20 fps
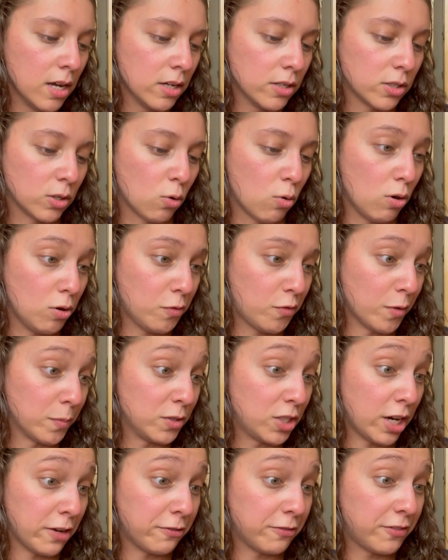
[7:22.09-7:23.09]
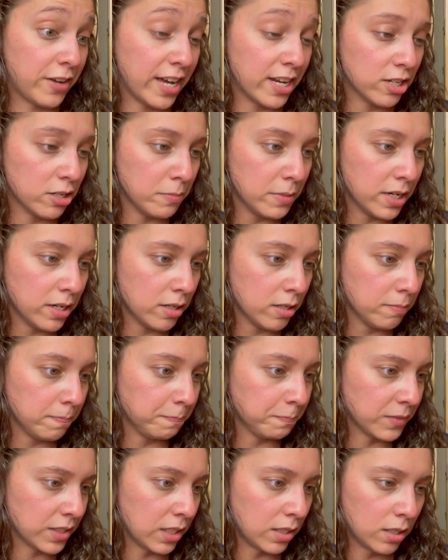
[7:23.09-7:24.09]
There's a quote from Jeff Vandermeer.
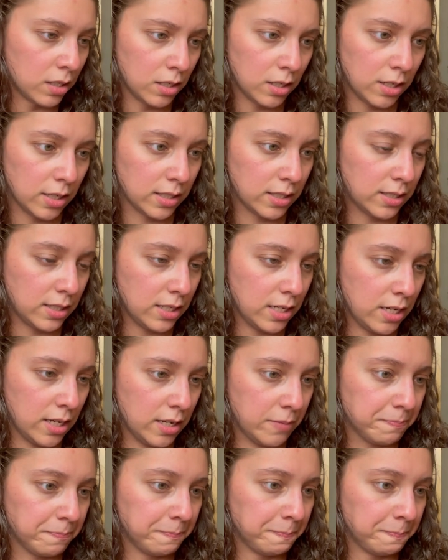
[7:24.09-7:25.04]
Let's see.